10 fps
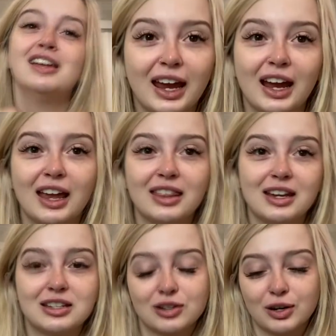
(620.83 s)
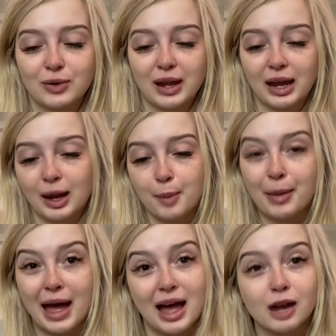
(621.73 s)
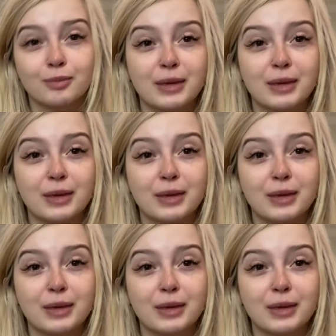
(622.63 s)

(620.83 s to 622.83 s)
And they took away a bag.